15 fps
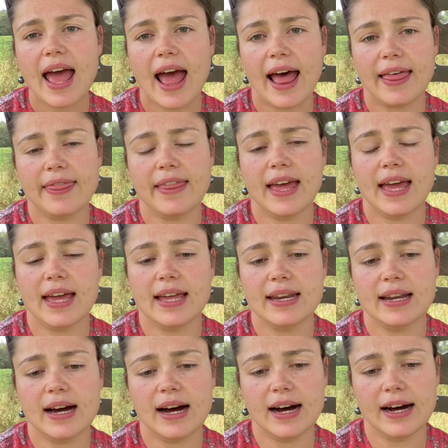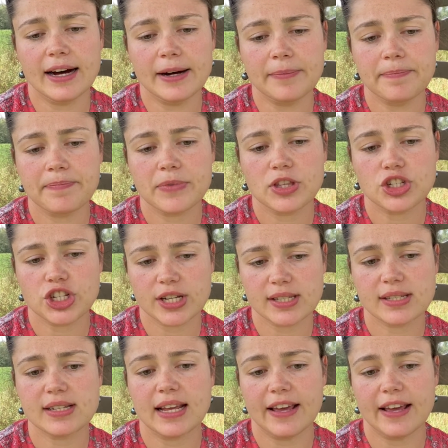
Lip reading: And then just